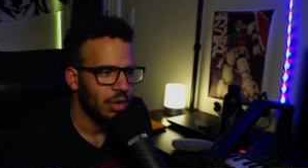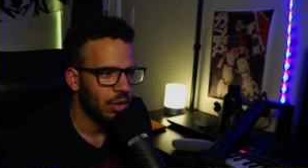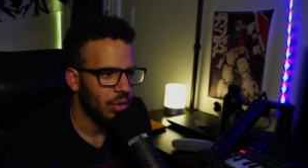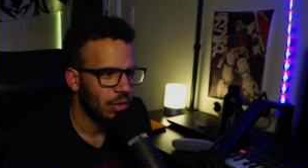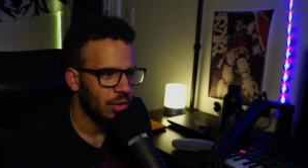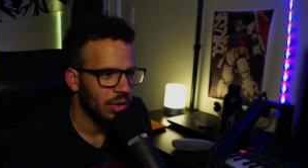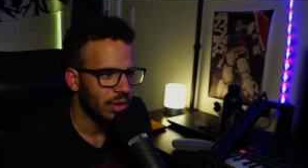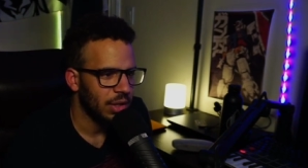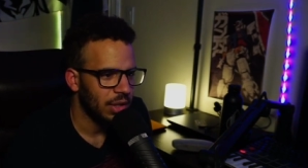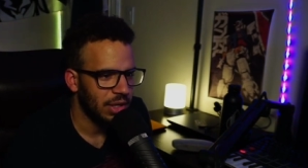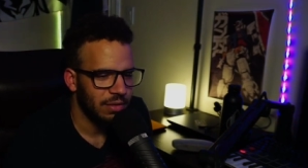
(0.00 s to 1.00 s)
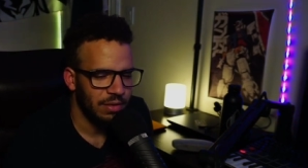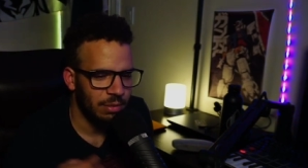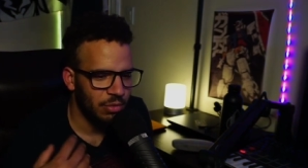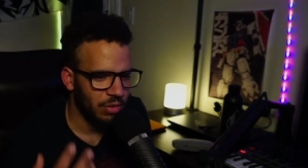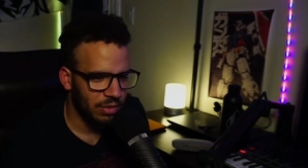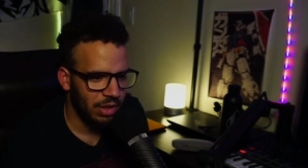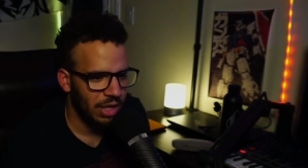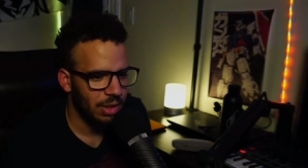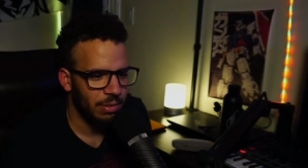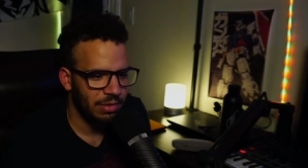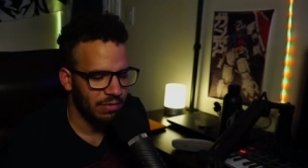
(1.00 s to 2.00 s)
or like if I'm doing
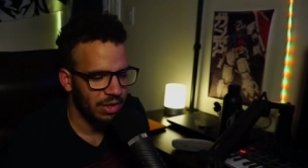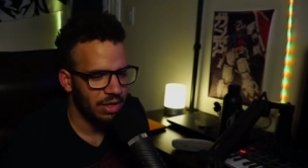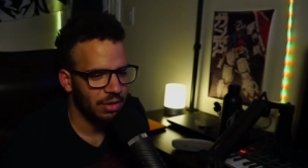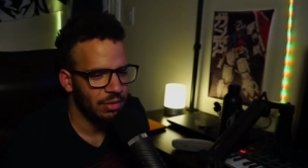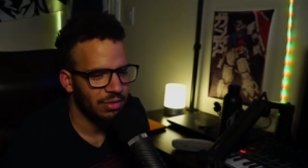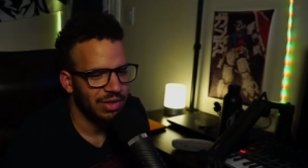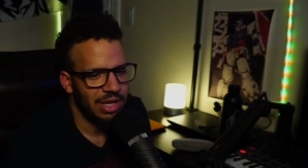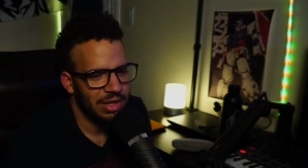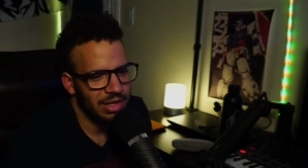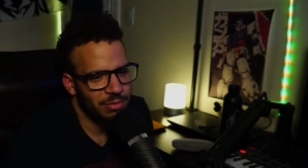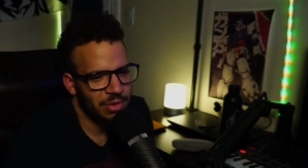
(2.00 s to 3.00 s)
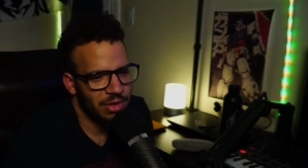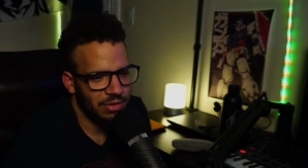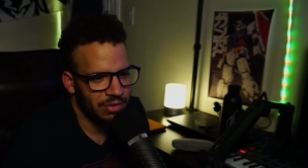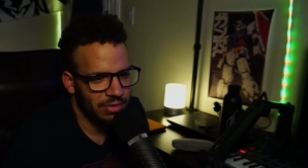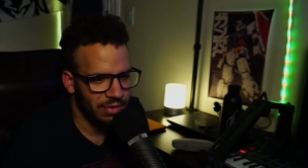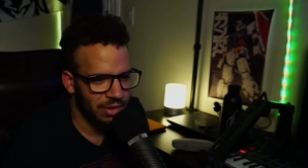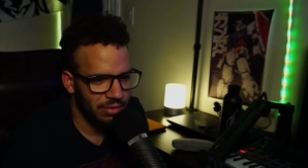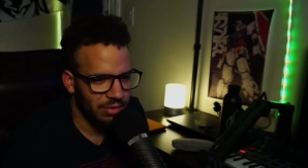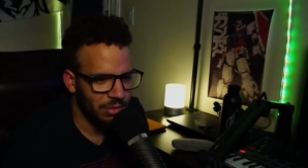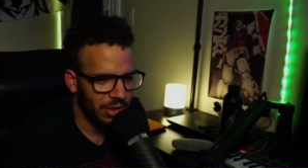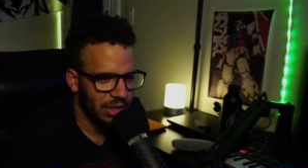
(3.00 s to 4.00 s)
gaming videos, that's because it's fun
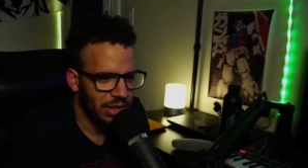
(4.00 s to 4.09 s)
for me.